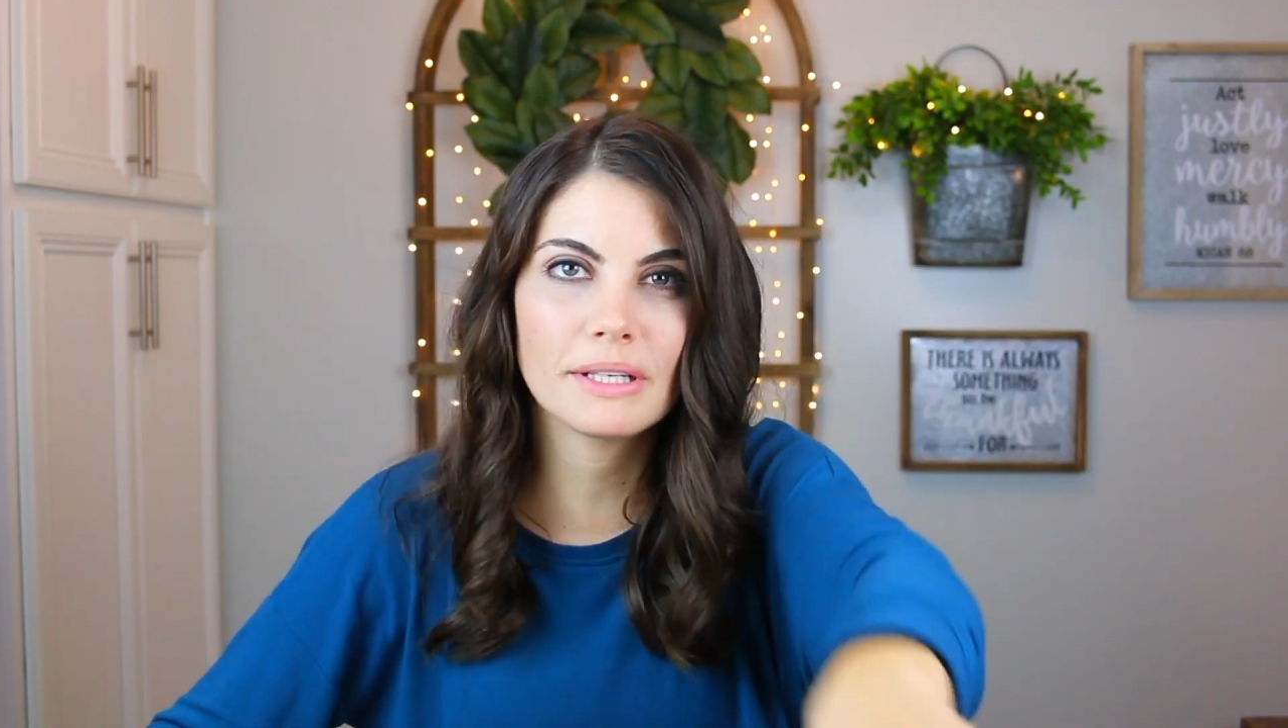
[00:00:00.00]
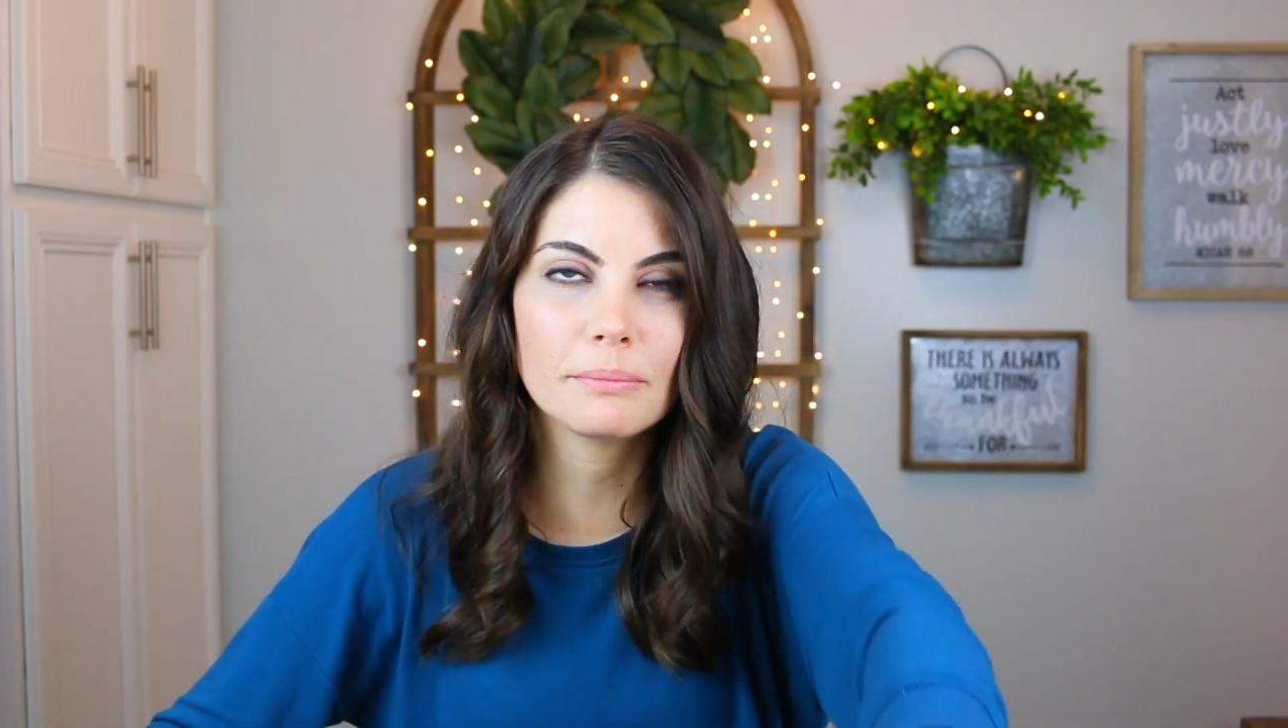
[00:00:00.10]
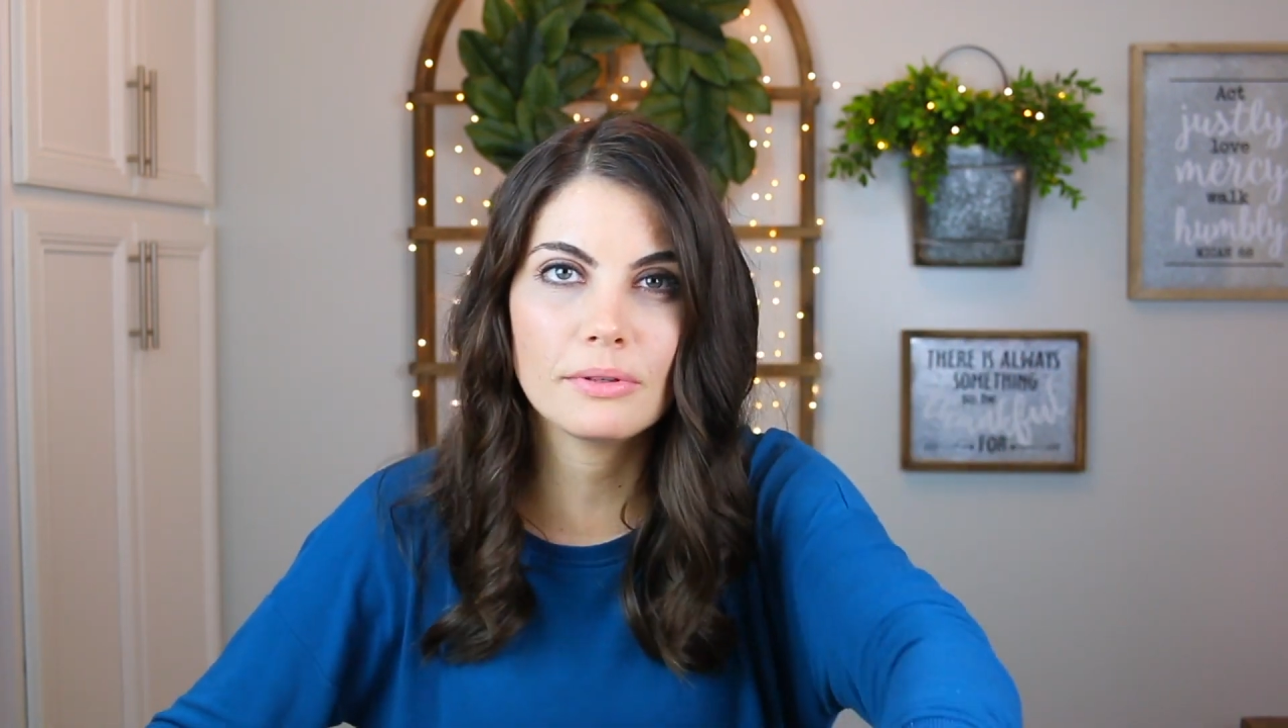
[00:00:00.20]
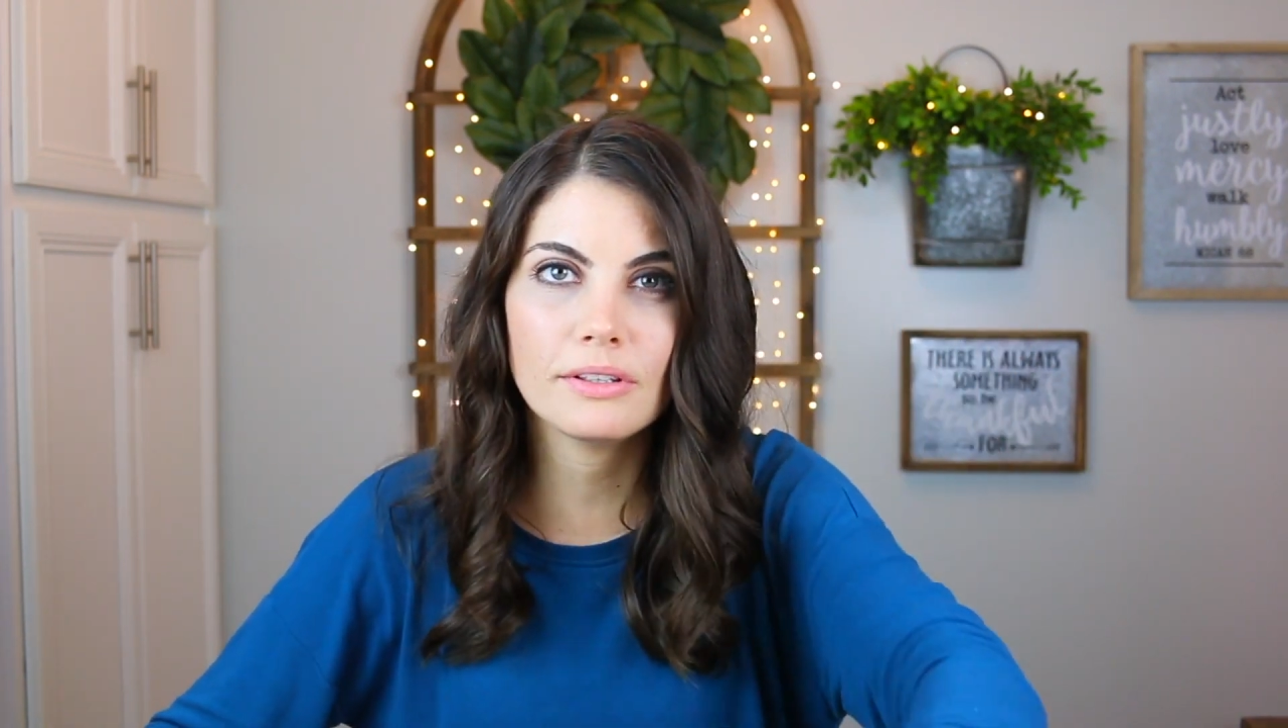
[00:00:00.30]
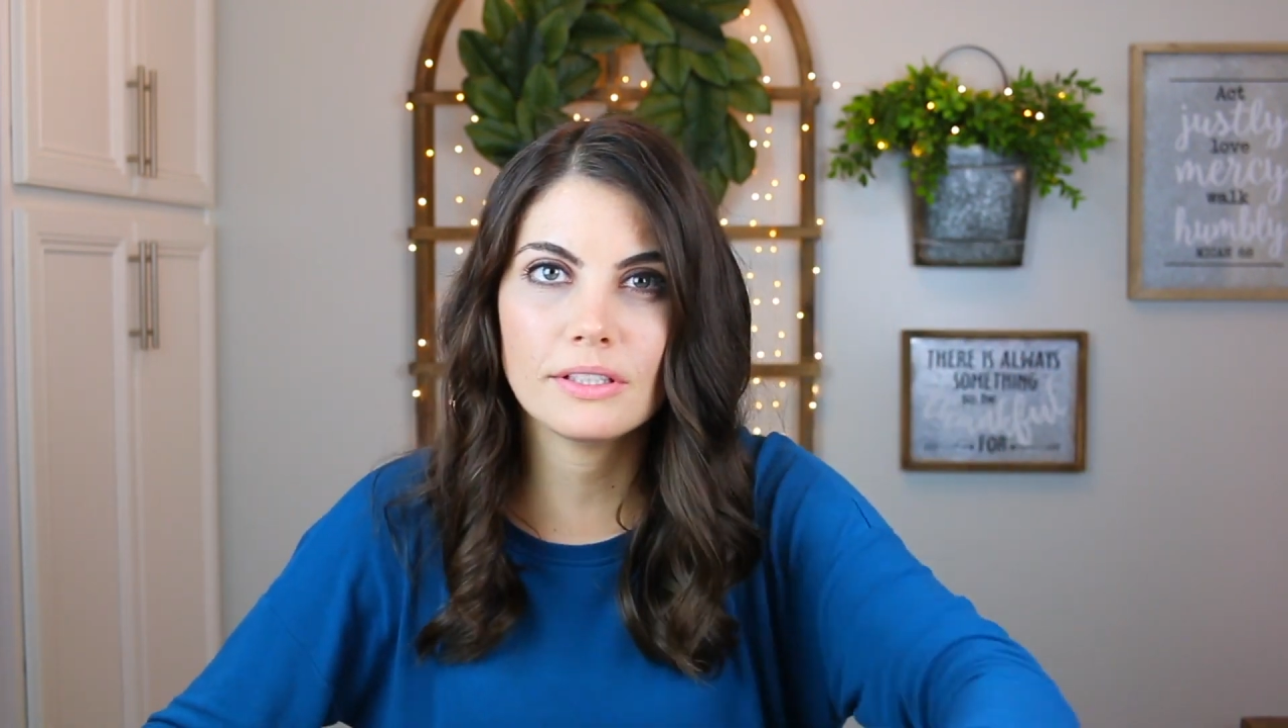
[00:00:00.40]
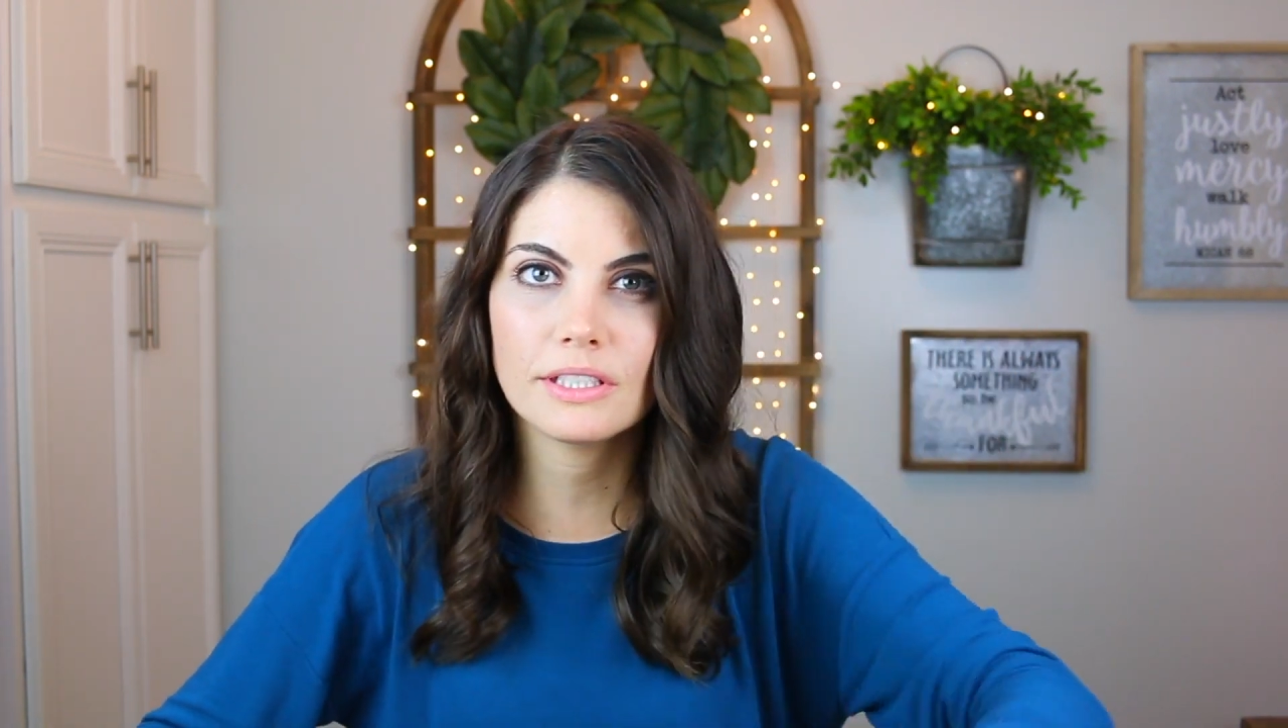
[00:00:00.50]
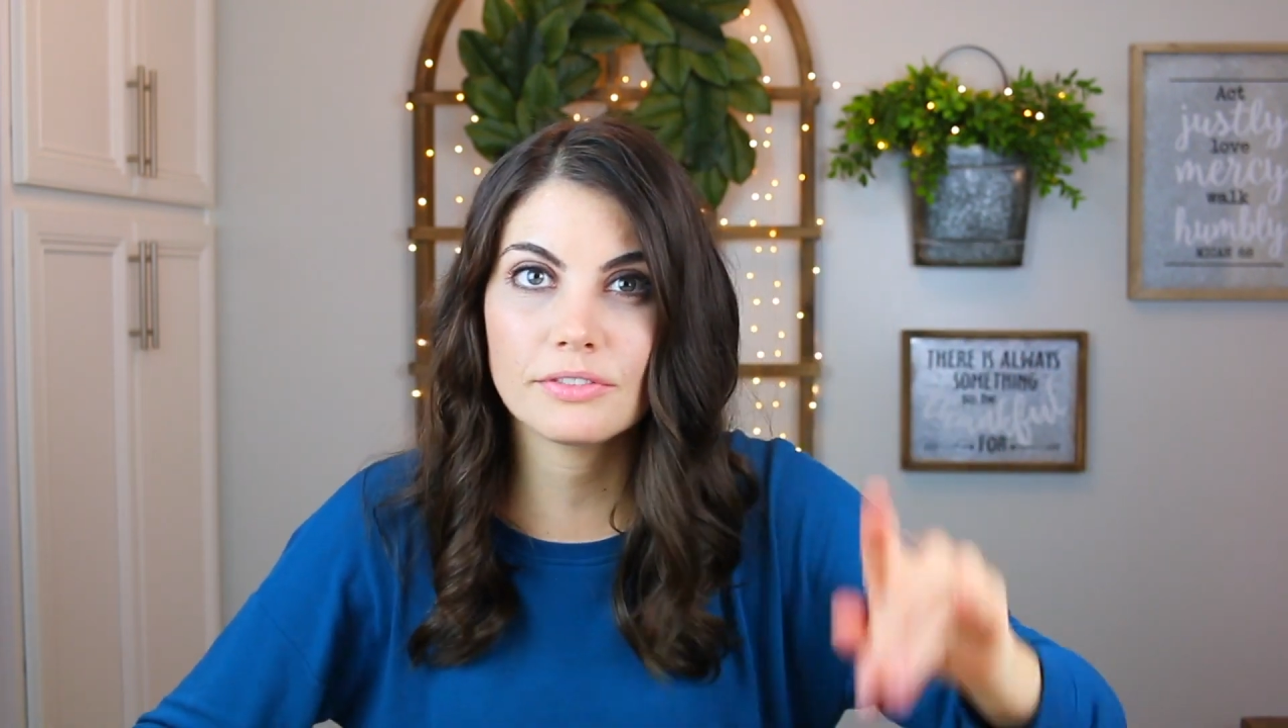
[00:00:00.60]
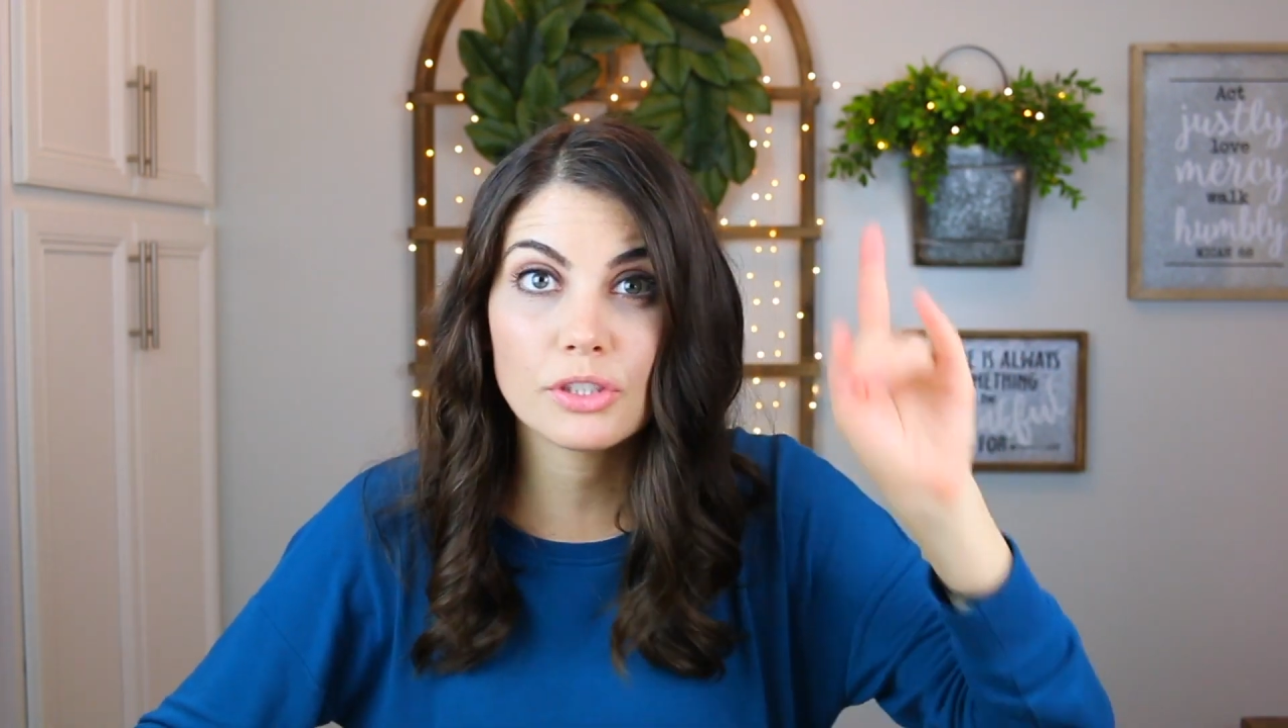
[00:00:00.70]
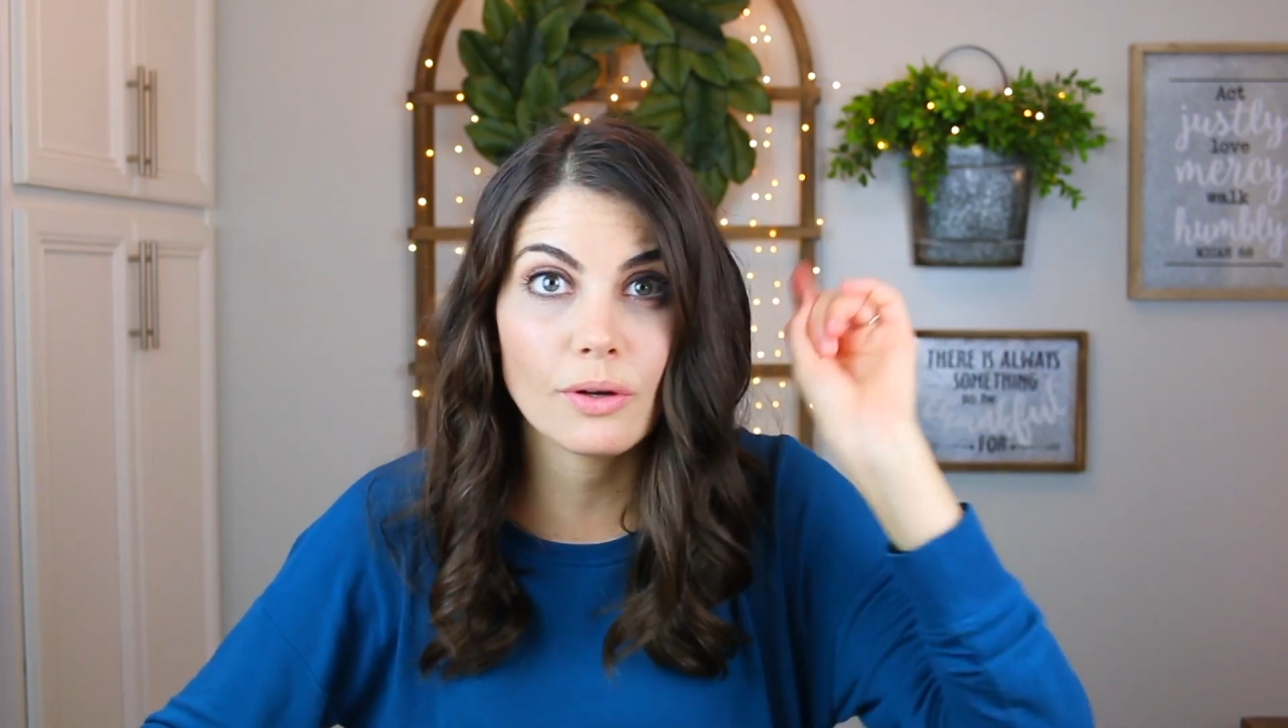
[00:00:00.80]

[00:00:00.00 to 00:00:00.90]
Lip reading: completely different,